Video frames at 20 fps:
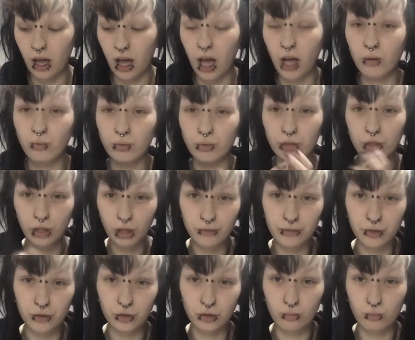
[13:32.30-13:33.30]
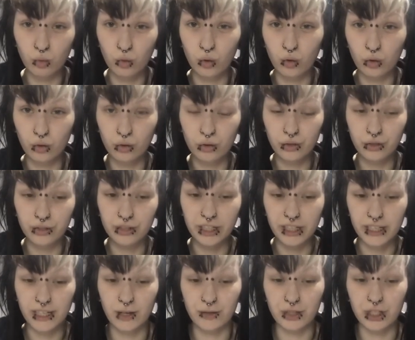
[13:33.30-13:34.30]
I would love to do more
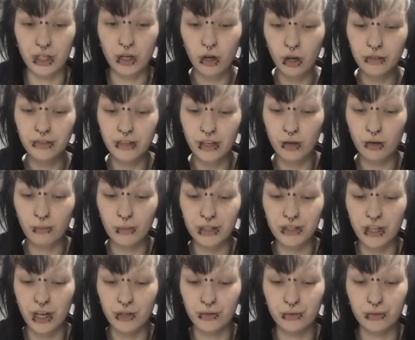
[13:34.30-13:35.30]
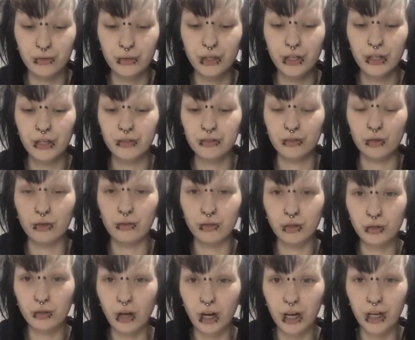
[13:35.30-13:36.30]
DDLG content on my channel. So
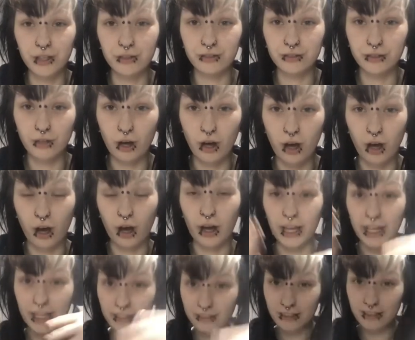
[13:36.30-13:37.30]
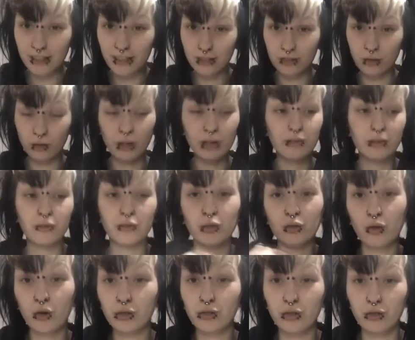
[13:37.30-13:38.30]
if you guys are into this, or even if
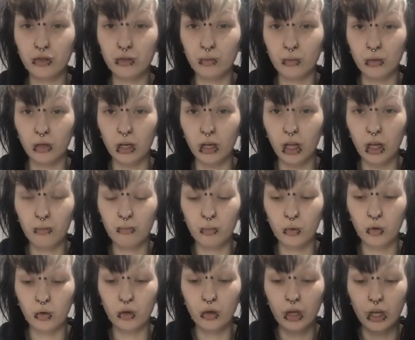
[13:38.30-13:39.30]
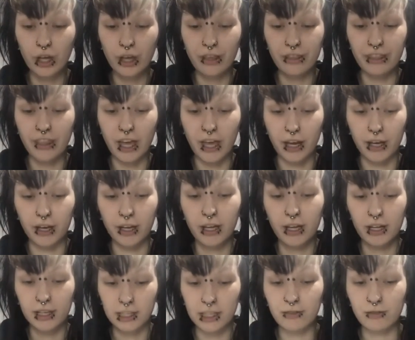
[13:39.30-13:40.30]
you're not and you just want to learn more, then
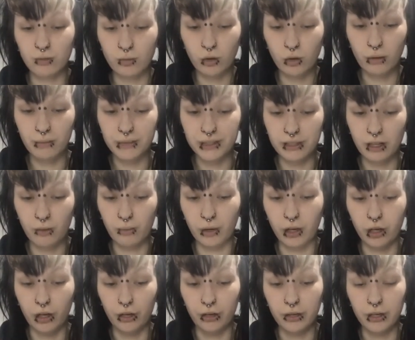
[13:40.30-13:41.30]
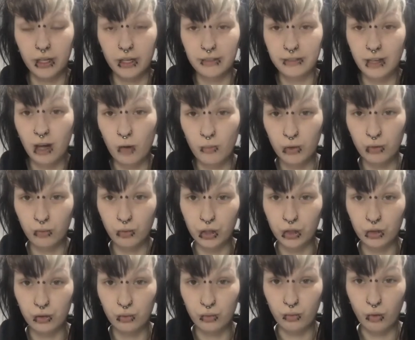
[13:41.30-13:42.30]
leave some comments down below. Tell me what
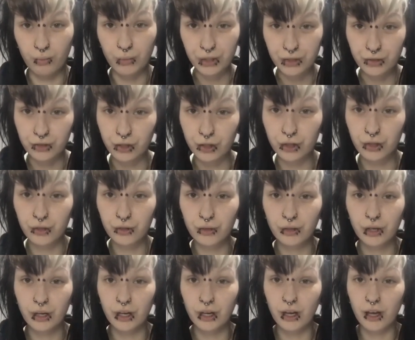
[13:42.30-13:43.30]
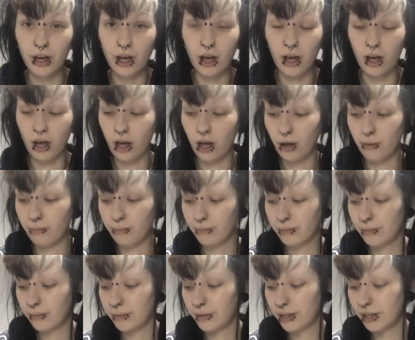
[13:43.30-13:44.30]
you want me to do, um,